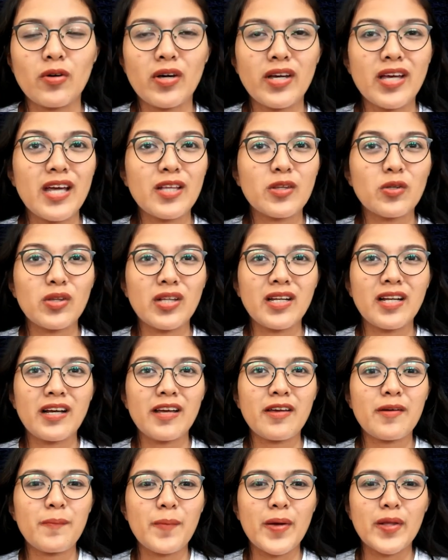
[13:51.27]
Kaya ito talaga
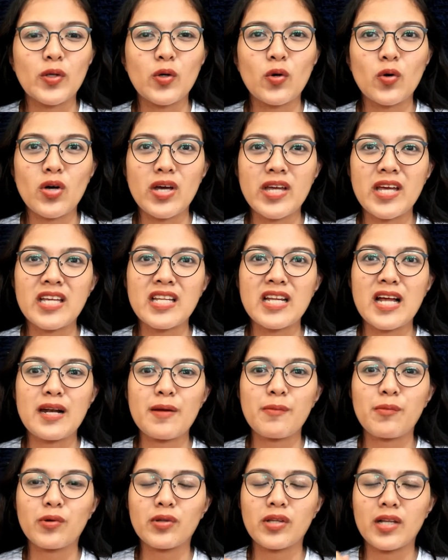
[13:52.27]
yung bet ko. Kaya
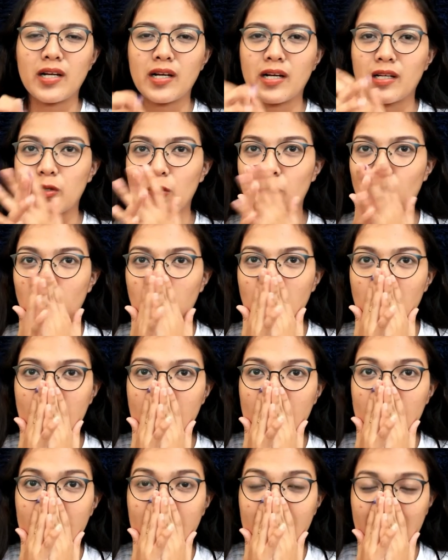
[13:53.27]
hinanap ko talaga tong
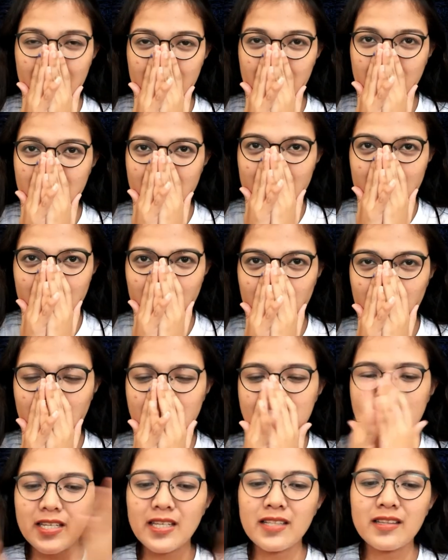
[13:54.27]
Canon
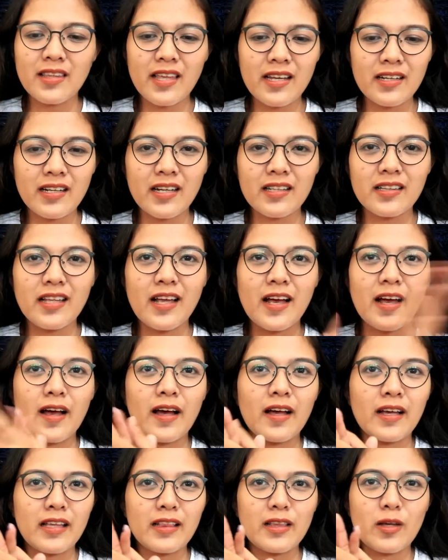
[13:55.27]
EOS. And thank God na
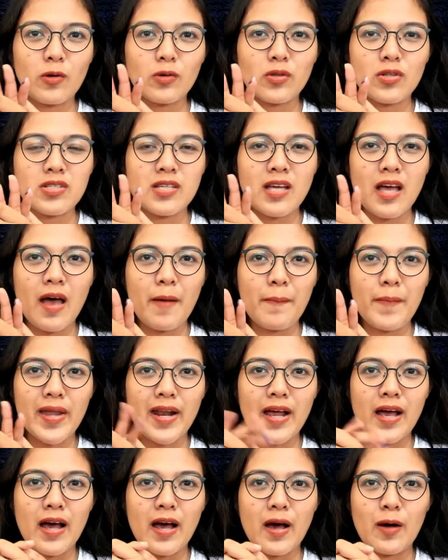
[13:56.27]
kita ko to sa camera
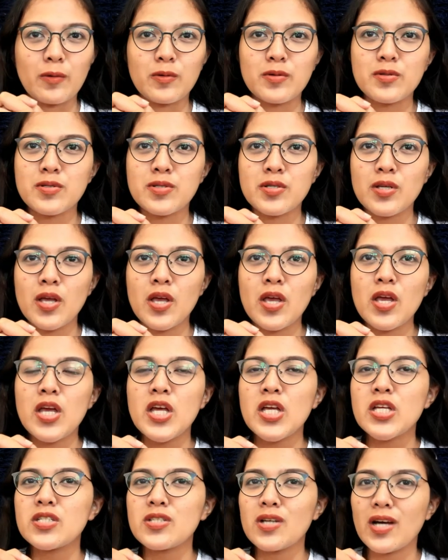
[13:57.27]
house.
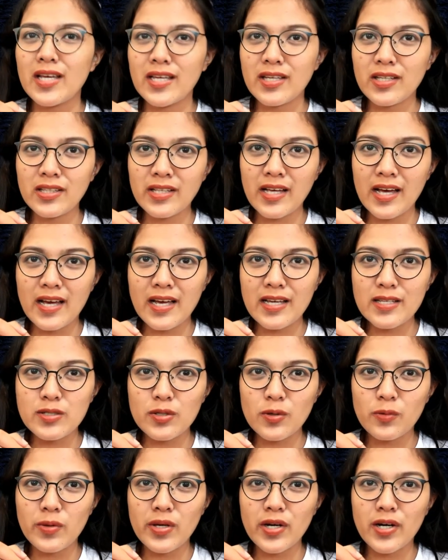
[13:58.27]
So, ayan guys.
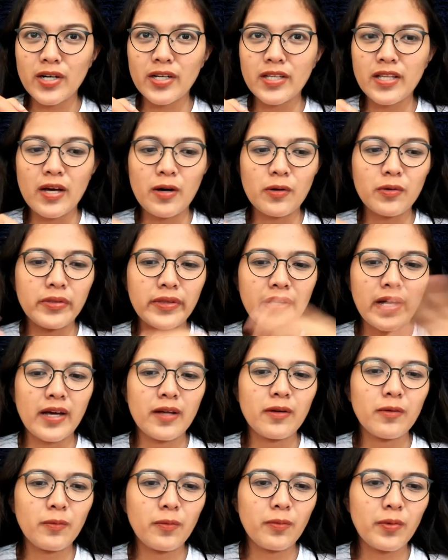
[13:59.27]
So, we are now
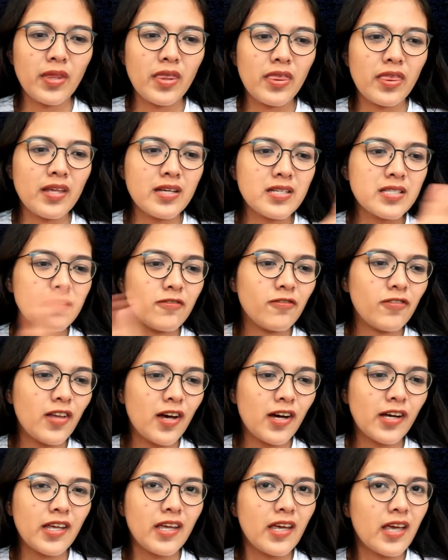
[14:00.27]
done with this
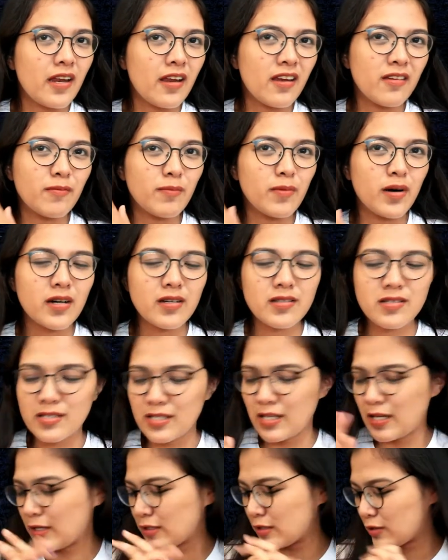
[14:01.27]
vlogging and
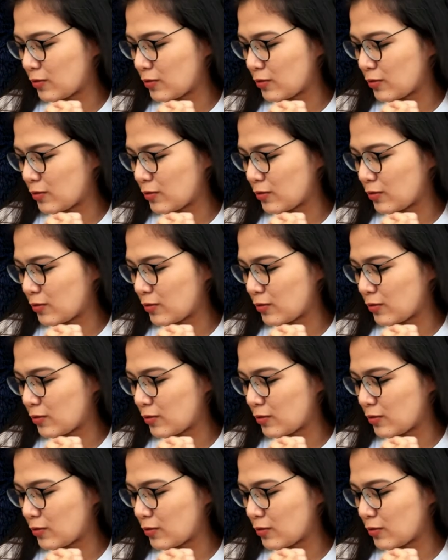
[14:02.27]
unboxing.